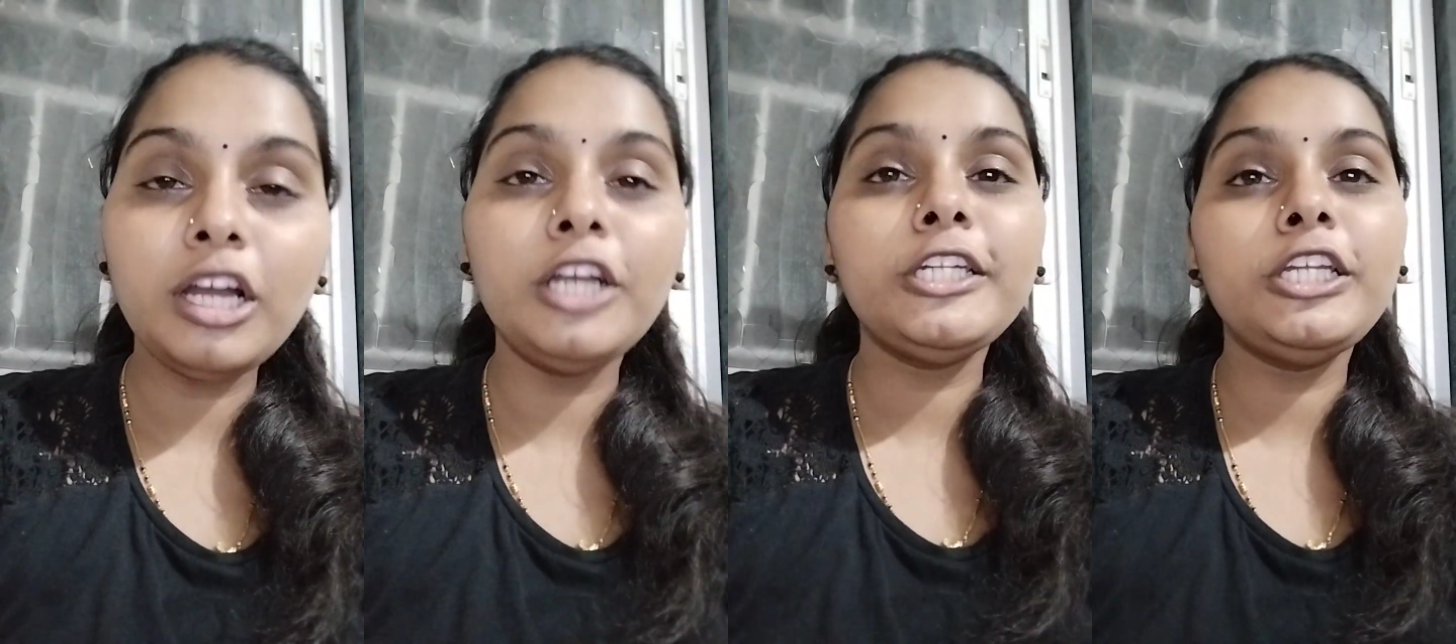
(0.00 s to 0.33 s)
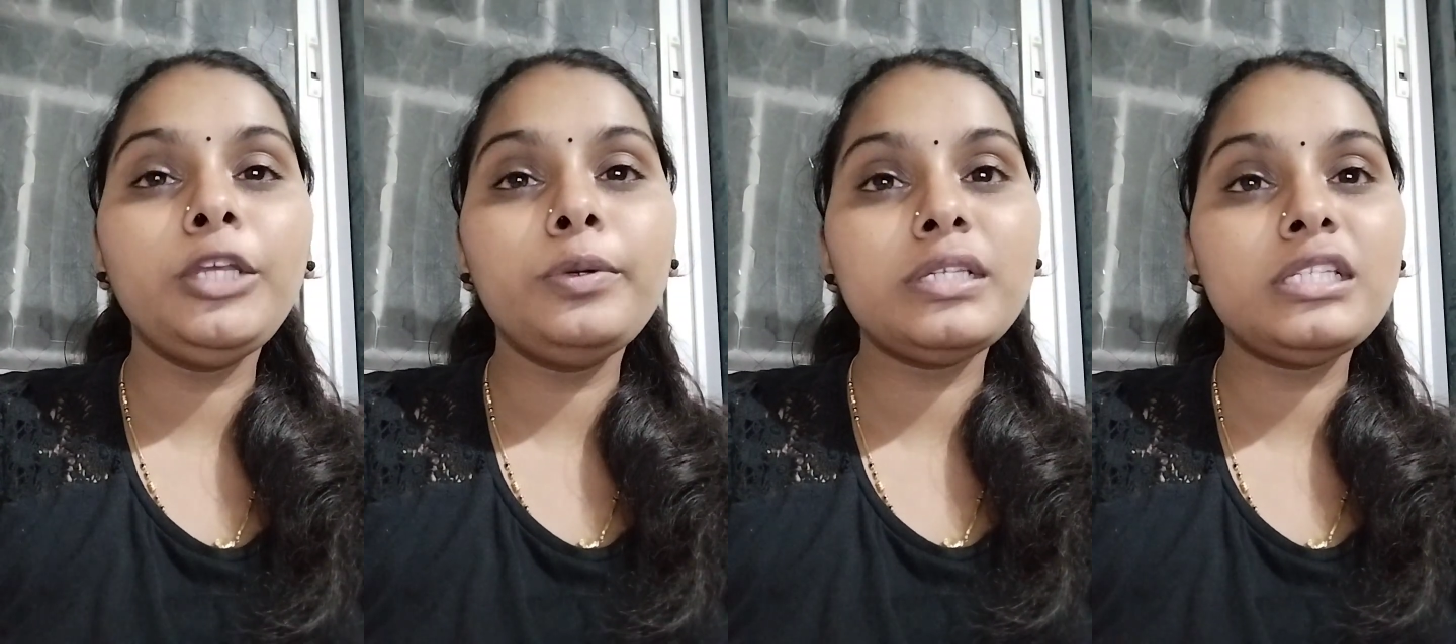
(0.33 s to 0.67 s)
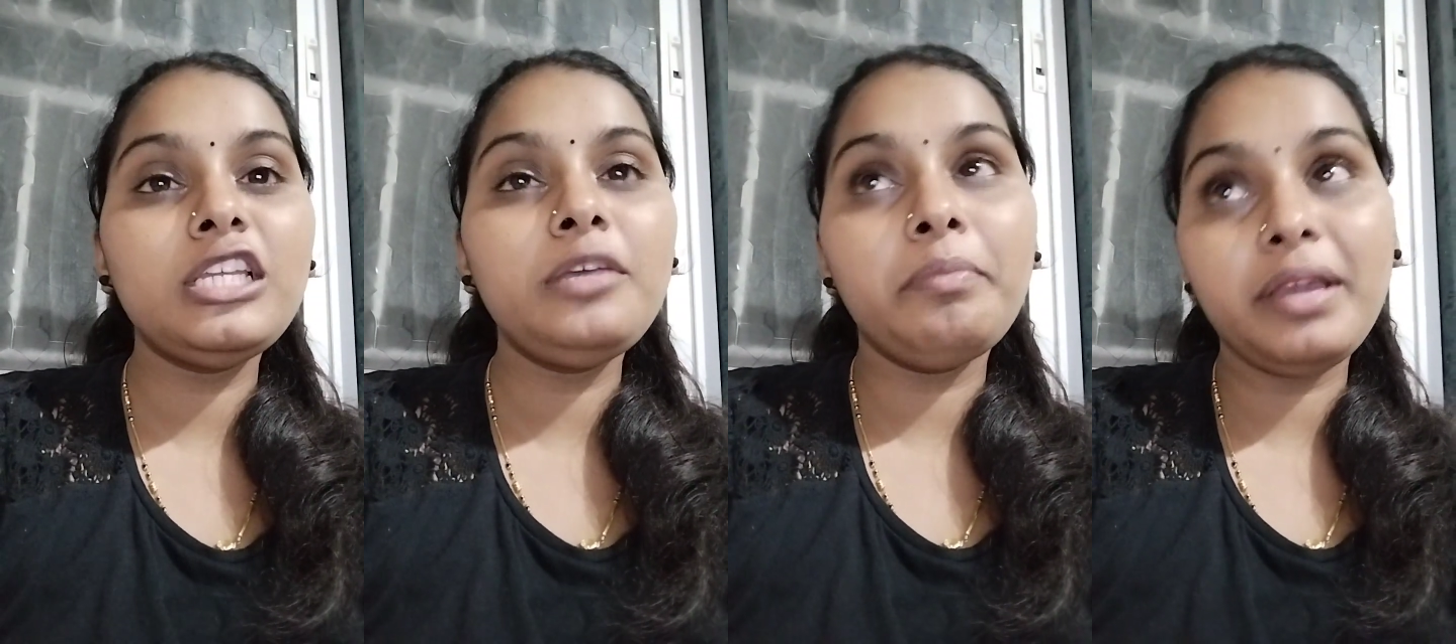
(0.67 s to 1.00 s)

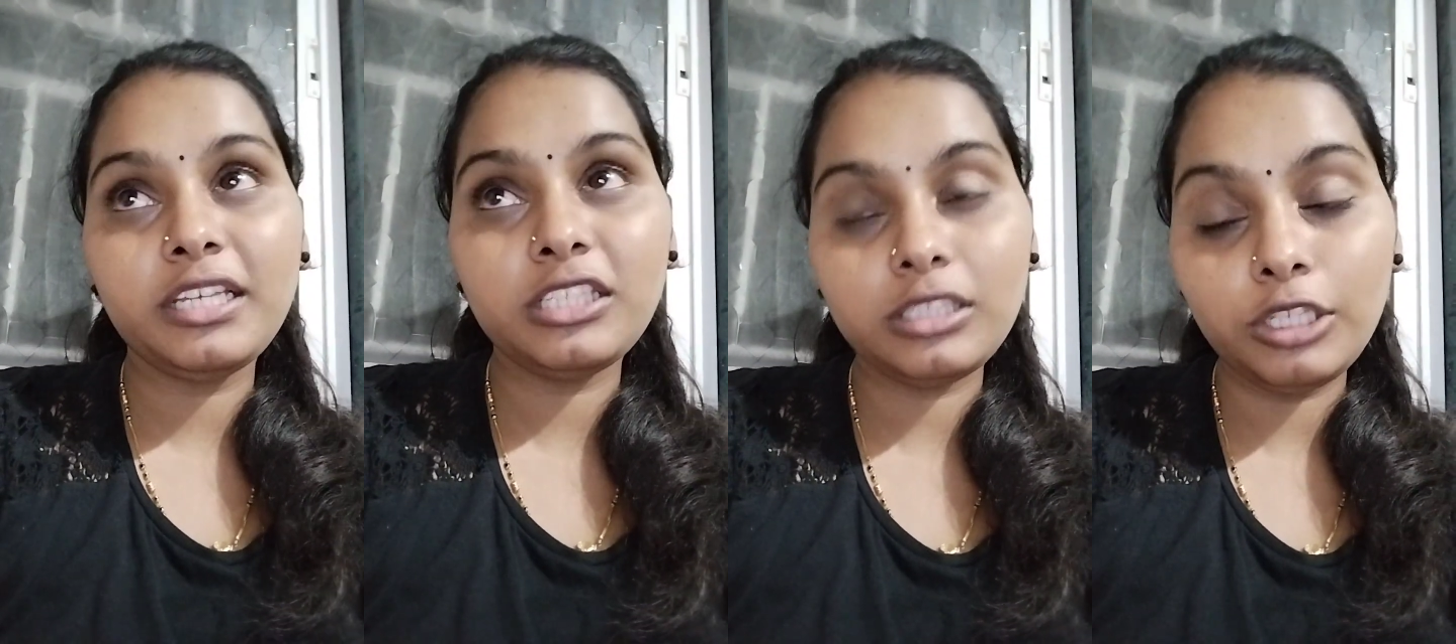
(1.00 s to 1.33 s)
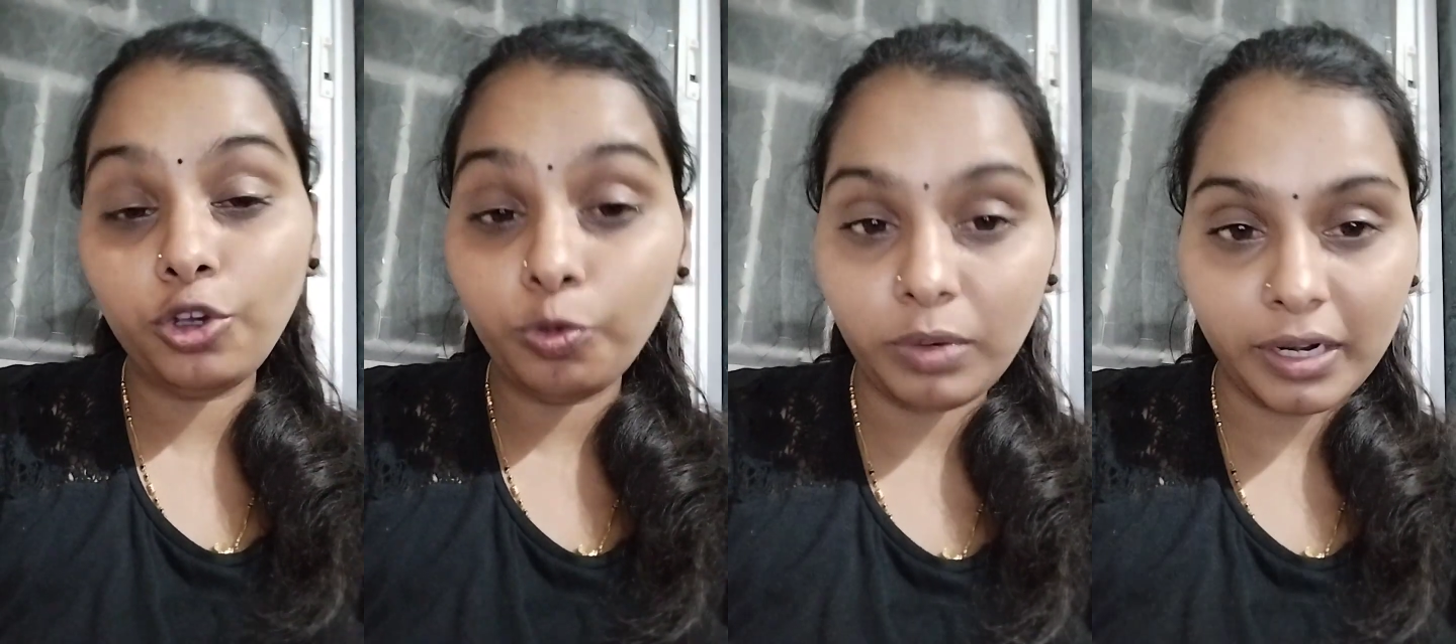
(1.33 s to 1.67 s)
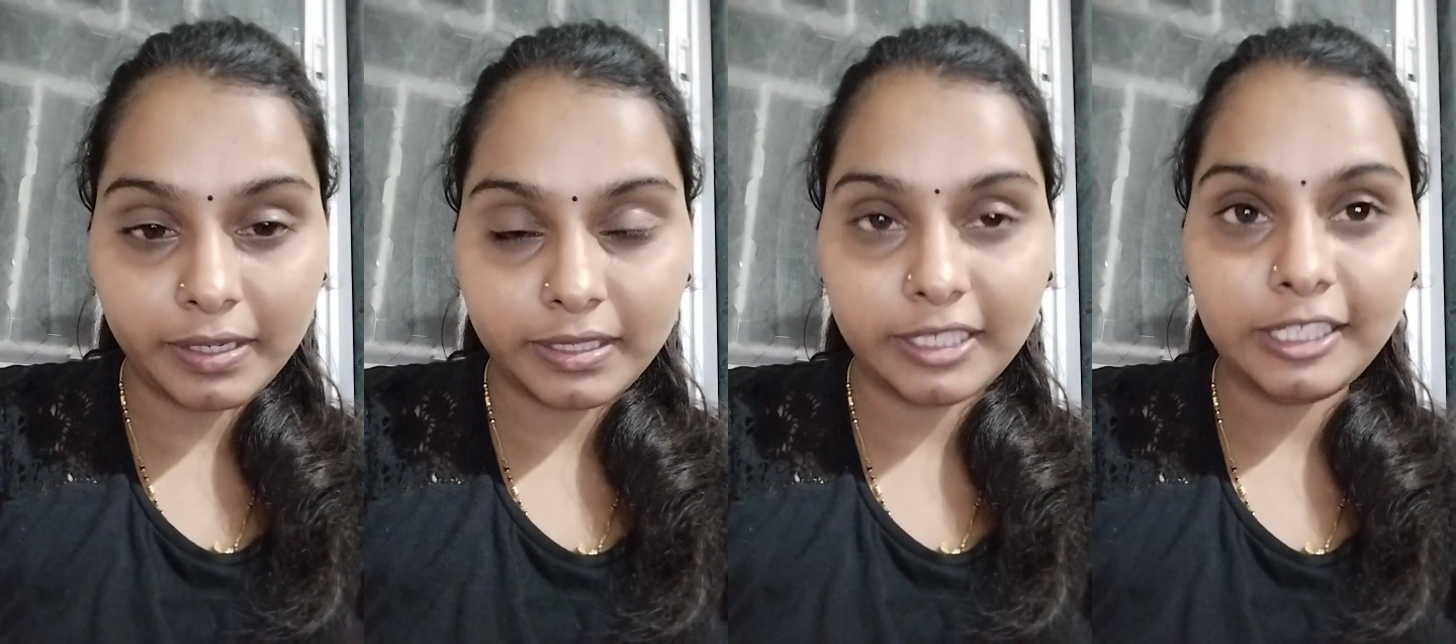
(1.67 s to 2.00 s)
continuously makes new
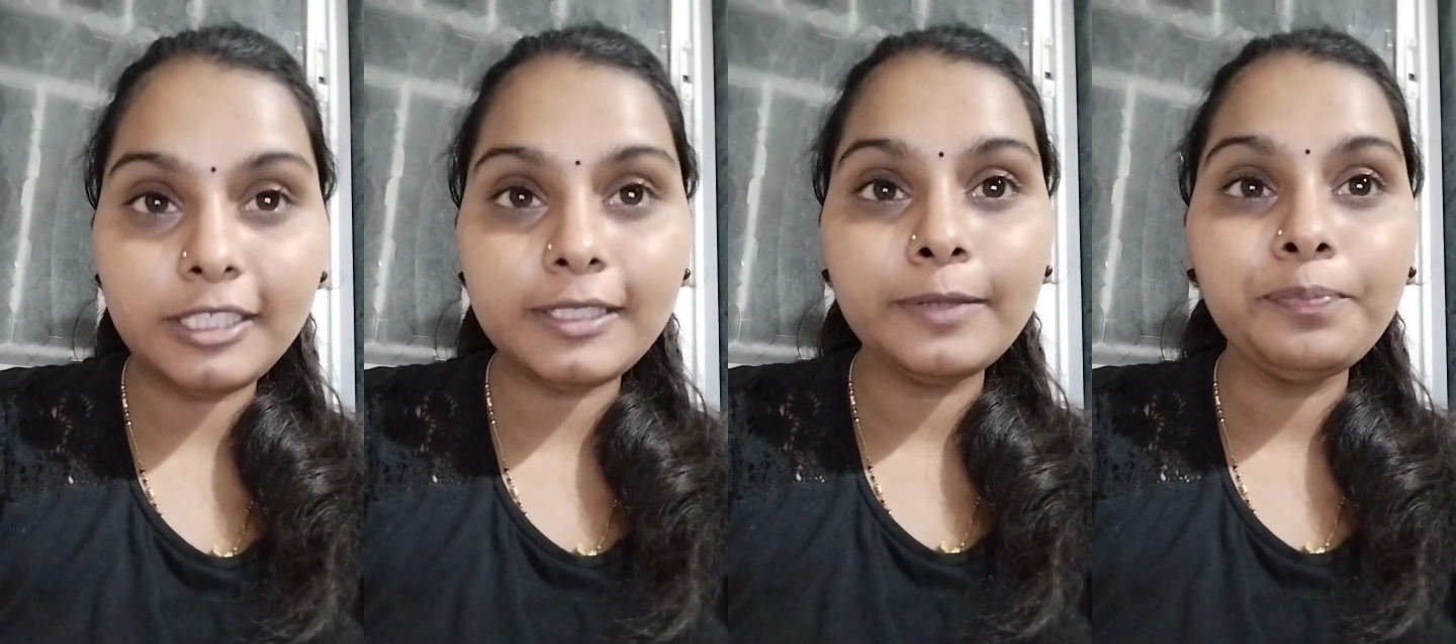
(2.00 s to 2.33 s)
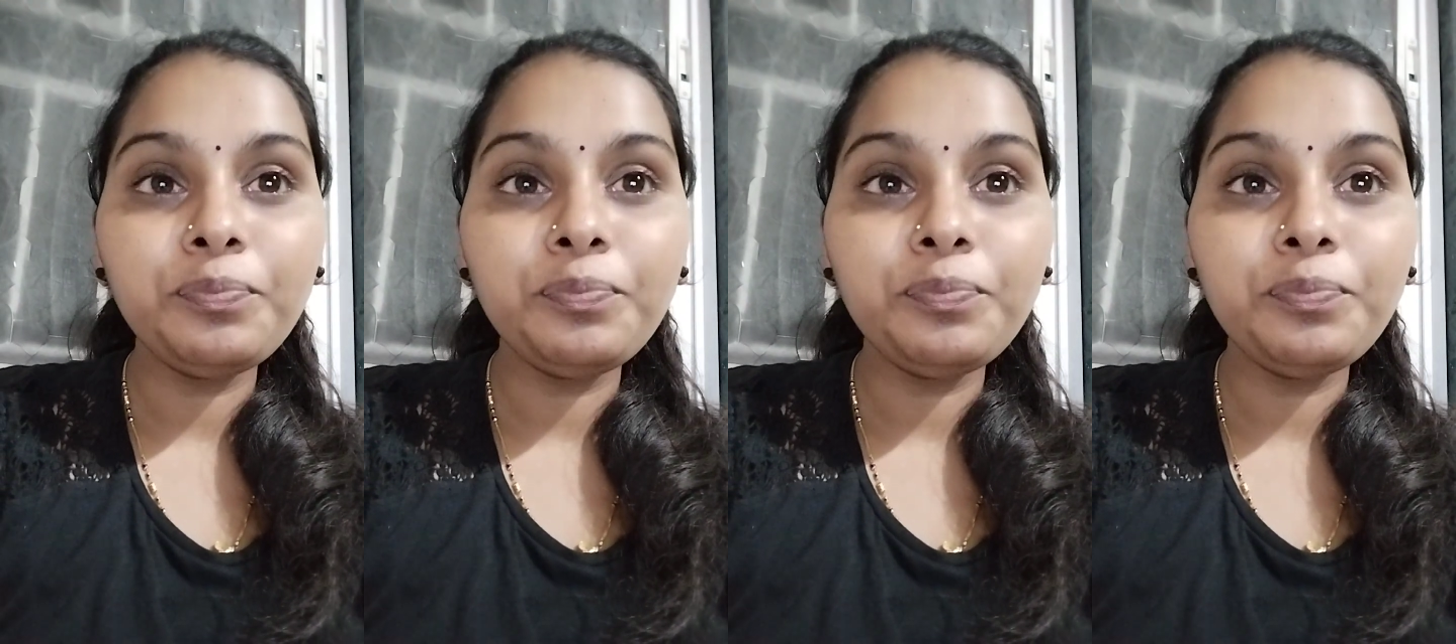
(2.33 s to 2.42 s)
blood cells